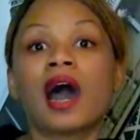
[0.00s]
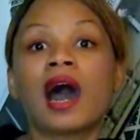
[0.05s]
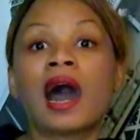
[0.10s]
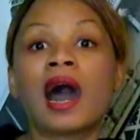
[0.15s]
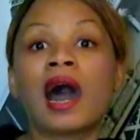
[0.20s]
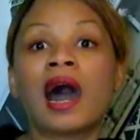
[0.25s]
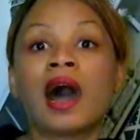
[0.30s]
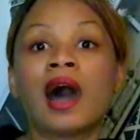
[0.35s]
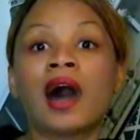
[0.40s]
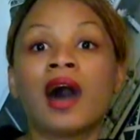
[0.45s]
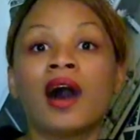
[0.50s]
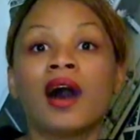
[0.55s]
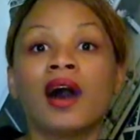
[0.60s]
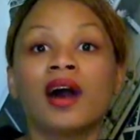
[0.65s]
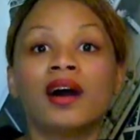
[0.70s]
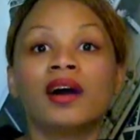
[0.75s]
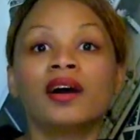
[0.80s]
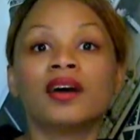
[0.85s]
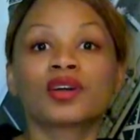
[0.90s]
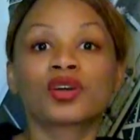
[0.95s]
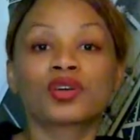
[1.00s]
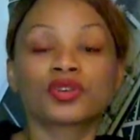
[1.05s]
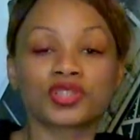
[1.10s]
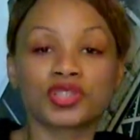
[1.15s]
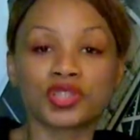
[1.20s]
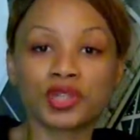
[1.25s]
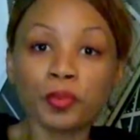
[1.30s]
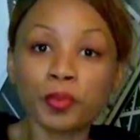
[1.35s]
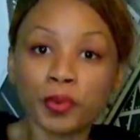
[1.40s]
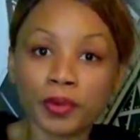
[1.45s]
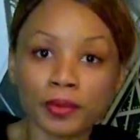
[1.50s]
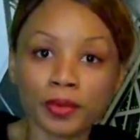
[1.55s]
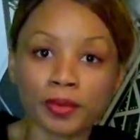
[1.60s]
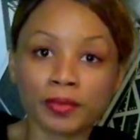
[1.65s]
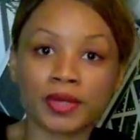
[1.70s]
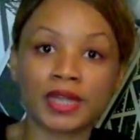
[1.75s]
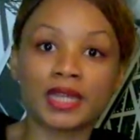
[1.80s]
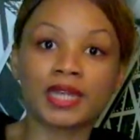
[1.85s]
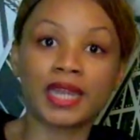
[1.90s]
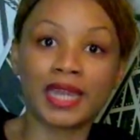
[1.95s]
our
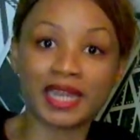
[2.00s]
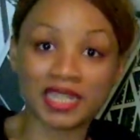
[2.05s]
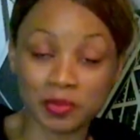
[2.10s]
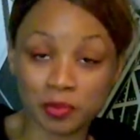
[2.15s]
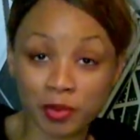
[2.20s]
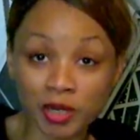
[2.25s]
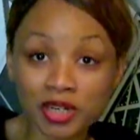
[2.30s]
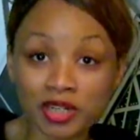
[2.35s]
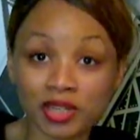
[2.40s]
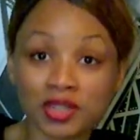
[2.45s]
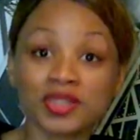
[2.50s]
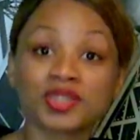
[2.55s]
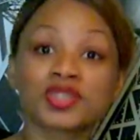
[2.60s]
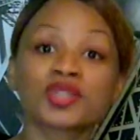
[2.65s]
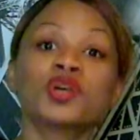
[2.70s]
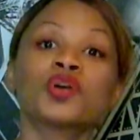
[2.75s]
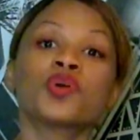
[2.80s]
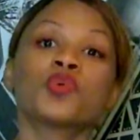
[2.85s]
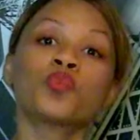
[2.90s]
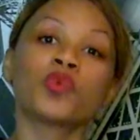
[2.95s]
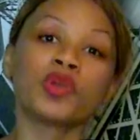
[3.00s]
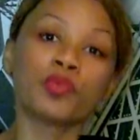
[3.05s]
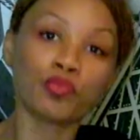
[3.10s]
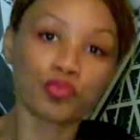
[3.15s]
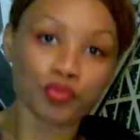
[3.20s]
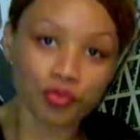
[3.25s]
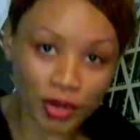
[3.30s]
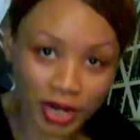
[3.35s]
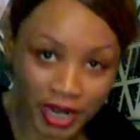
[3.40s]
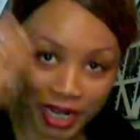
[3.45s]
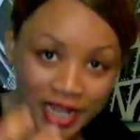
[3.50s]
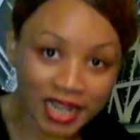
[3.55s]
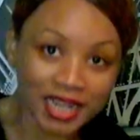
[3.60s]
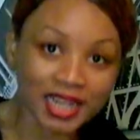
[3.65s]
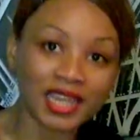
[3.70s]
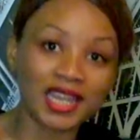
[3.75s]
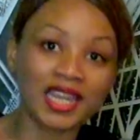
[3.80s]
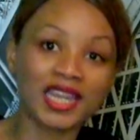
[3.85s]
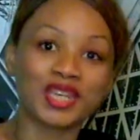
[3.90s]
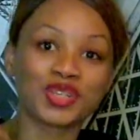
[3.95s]
contemporary experience, we bring
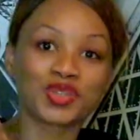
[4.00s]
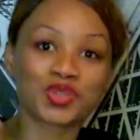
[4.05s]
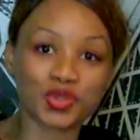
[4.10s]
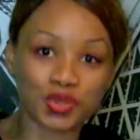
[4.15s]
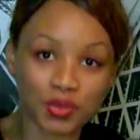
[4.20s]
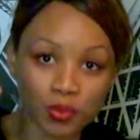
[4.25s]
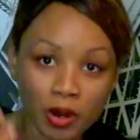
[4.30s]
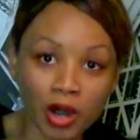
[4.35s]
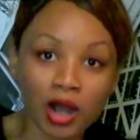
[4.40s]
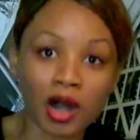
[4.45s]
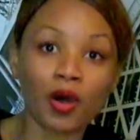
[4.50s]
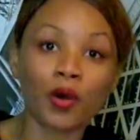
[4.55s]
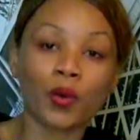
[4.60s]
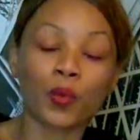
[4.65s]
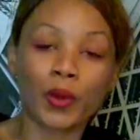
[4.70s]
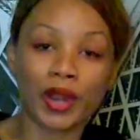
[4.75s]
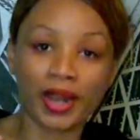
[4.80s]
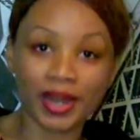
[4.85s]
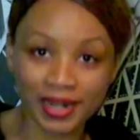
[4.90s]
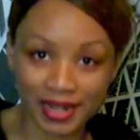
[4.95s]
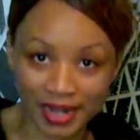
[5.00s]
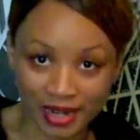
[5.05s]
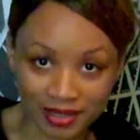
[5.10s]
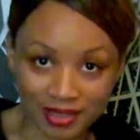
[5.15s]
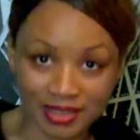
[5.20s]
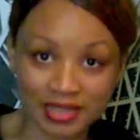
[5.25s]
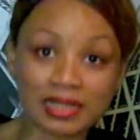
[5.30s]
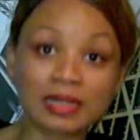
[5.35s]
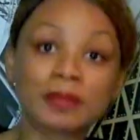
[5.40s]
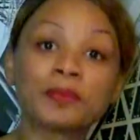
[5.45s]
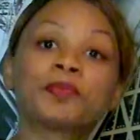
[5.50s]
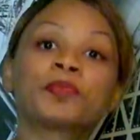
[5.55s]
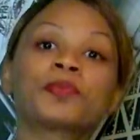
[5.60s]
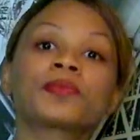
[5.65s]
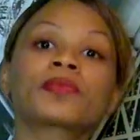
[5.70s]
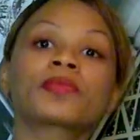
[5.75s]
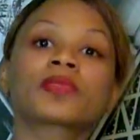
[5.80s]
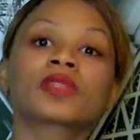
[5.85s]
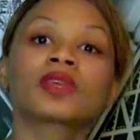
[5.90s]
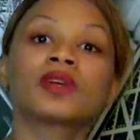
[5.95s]
into our awareness
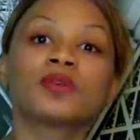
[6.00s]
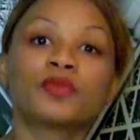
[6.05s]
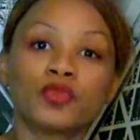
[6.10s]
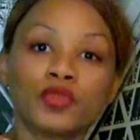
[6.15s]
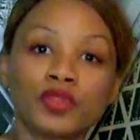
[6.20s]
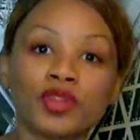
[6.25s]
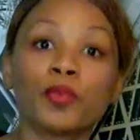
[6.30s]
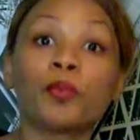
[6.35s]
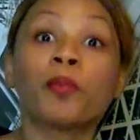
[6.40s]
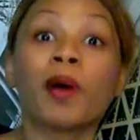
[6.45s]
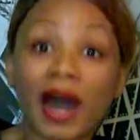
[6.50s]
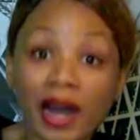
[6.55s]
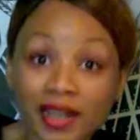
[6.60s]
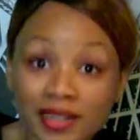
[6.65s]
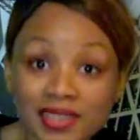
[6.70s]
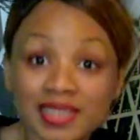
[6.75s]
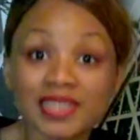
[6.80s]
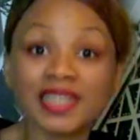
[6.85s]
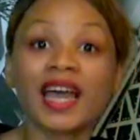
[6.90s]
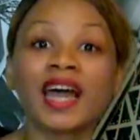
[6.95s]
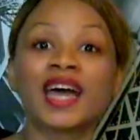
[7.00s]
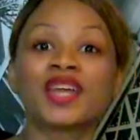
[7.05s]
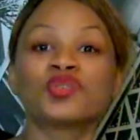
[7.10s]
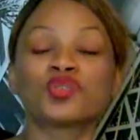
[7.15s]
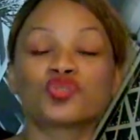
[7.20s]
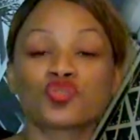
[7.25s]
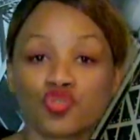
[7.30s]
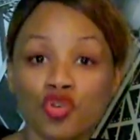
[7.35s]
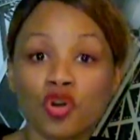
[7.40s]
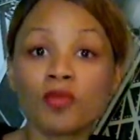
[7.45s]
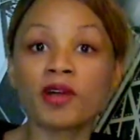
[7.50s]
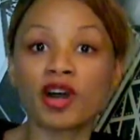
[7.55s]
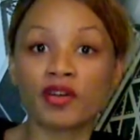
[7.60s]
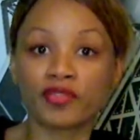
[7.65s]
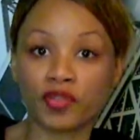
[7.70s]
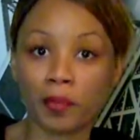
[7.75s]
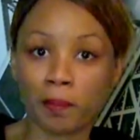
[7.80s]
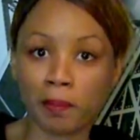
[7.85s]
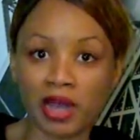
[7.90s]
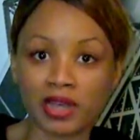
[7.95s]
the past and the trauma
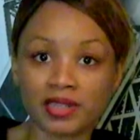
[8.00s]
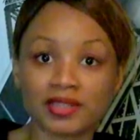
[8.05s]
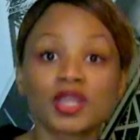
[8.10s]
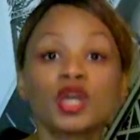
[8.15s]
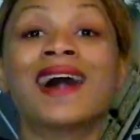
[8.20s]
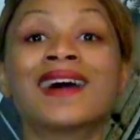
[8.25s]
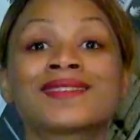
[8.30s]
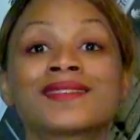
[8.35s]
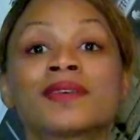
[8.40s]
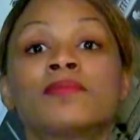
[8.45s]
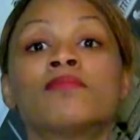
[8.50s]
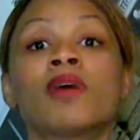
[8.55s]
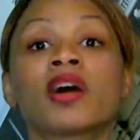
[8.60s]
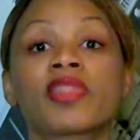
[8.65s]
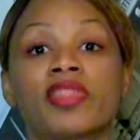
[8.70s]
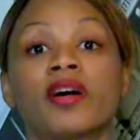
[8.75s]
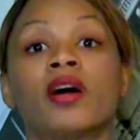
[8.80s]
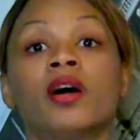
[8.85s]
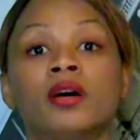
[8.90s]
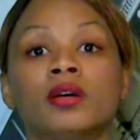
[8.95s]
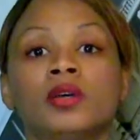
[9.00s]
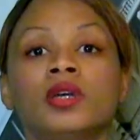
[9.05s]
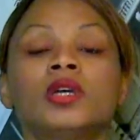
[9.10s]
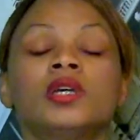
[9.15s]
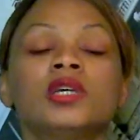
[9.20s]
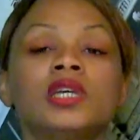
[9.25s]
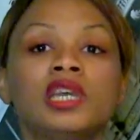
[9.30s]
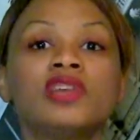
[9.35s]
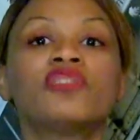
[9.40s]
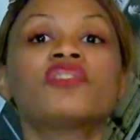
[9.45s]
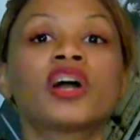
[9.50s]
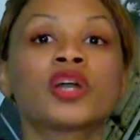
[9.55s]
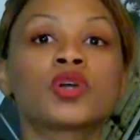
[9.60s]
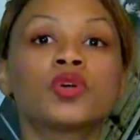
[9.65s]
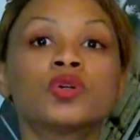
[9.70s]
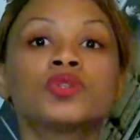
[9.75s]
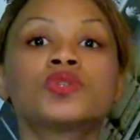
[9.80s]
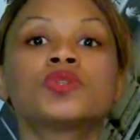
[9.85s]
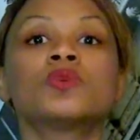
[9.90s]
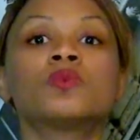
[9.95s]
of the past as a mother if i
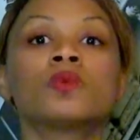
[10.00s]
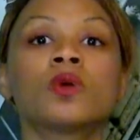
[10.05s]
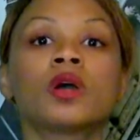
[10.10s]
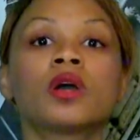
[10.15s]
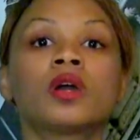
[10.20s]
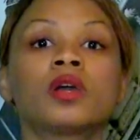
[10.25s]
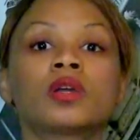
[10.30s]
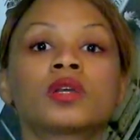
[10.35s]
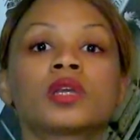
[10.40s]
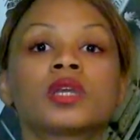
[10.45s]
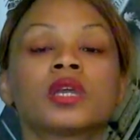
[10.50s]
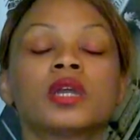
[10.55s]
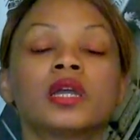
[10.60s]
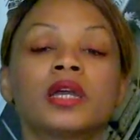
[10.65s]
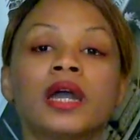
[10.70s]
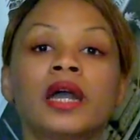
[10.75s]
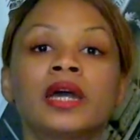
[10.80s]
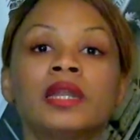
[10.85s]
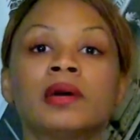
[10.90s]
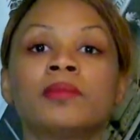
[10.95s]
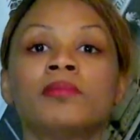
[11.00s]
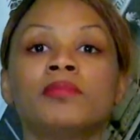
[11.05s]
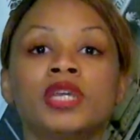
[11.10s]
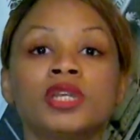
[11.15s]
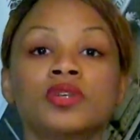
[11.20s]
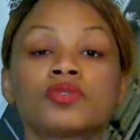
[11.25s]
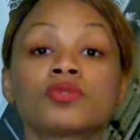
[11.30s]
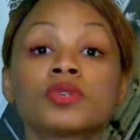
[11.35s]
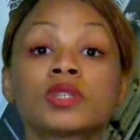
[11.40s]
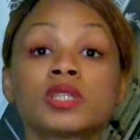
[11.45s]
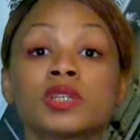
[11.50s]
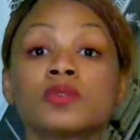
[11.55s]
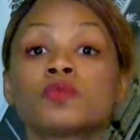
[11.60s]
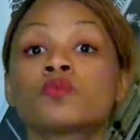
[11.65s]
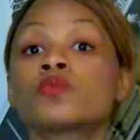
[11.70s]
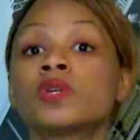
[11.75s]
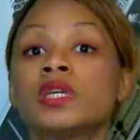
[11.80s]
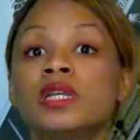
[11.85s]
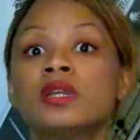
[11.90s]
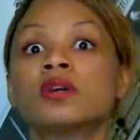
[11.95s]
go to work and i'm being treated
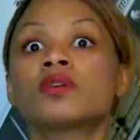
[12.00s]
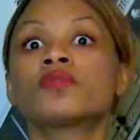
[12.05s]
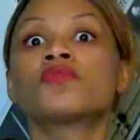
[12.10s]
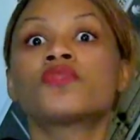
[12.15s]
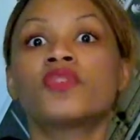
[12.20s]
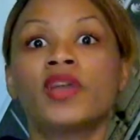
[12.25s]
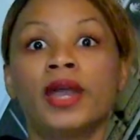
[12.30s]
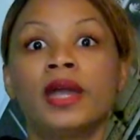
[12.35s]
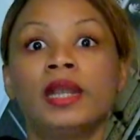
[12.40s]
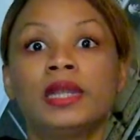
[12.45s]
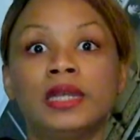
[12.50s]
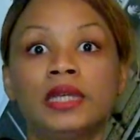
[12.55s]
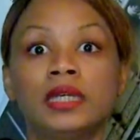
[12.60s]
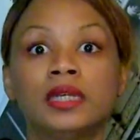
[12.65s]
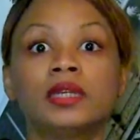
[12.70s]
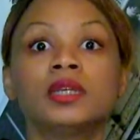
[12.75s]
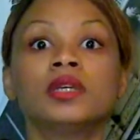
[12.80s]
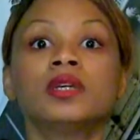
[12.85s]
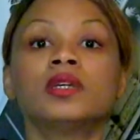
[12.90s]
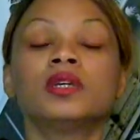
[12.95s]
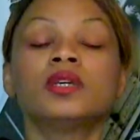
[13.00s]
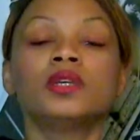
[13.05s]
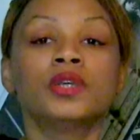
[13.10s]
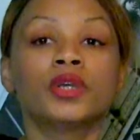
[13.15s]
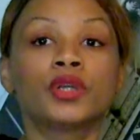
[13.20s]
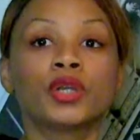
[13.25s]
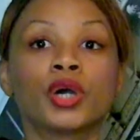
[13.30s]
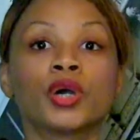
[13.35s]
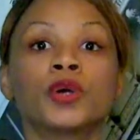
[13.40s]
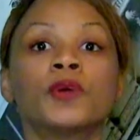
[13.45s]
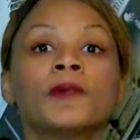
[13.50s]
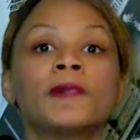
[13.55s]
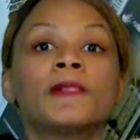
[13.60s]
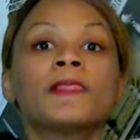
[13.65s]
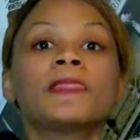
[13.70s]
really unfairly you know